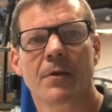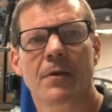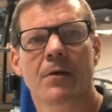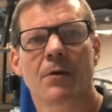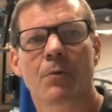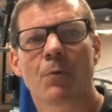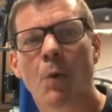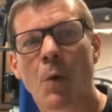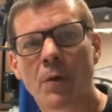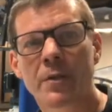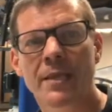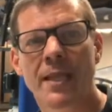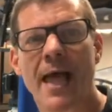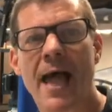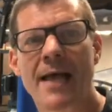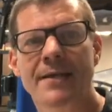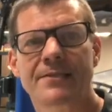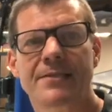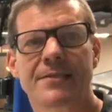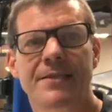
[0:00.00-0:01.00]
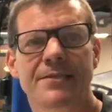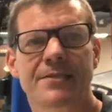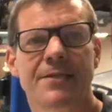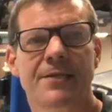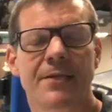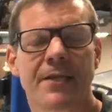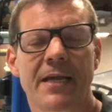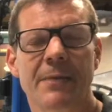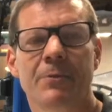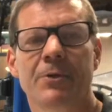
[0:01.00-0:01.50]
One last
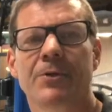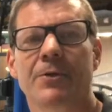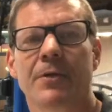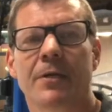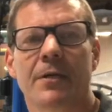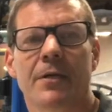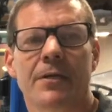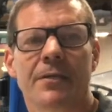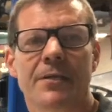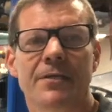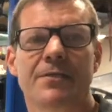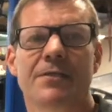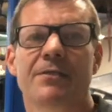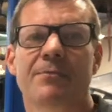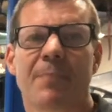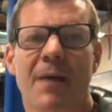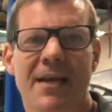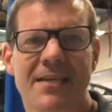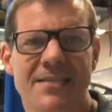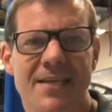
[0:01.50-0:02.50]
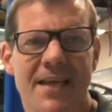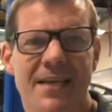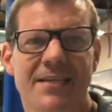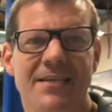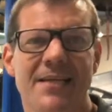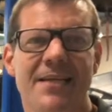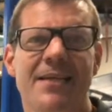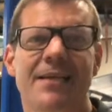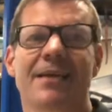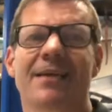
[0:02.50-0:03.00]
disclaimer, this is my
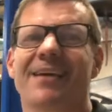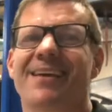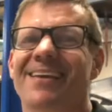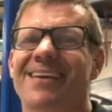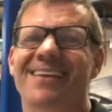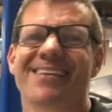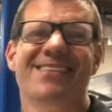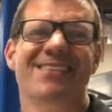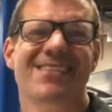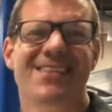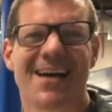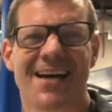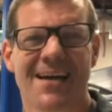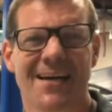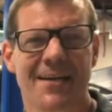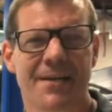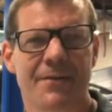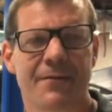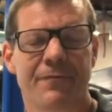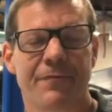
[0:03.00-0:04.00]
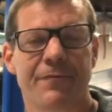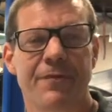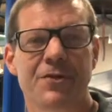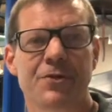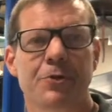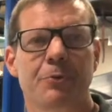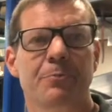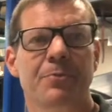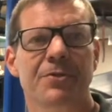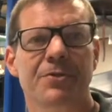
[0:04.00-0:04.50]
technique. It's not an
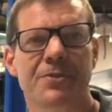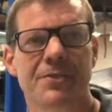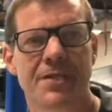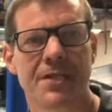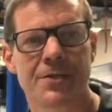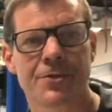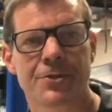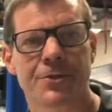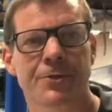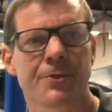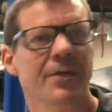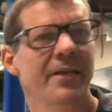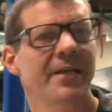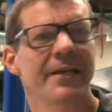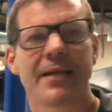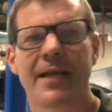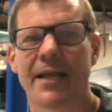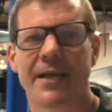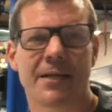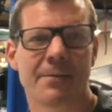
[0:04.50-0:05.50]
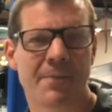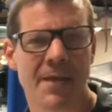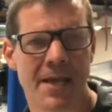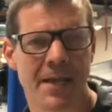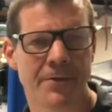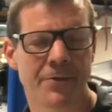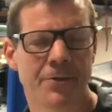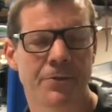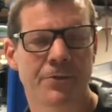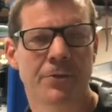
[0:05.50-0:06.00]
official procedure in any
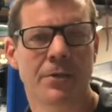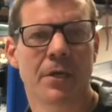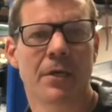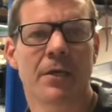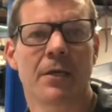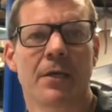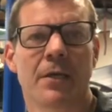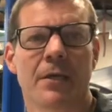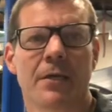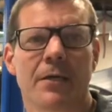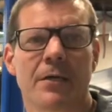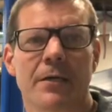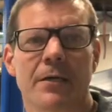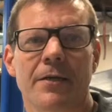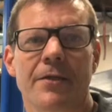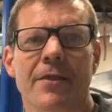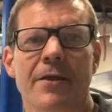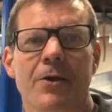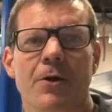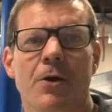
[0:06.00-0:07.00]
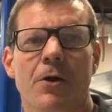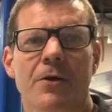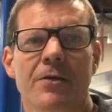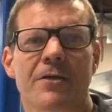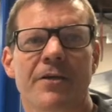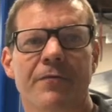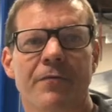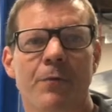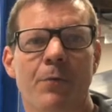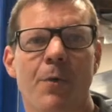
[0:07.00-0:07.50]
manual. There are
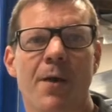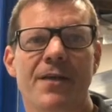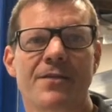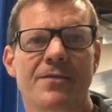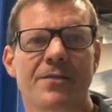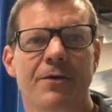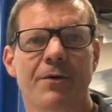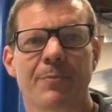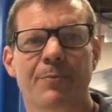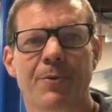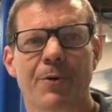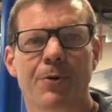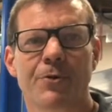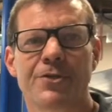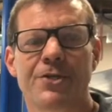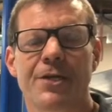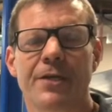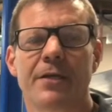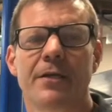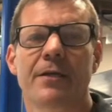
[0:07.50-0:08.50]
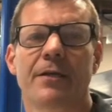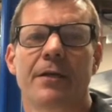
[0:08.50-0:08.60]
different ways to approach it.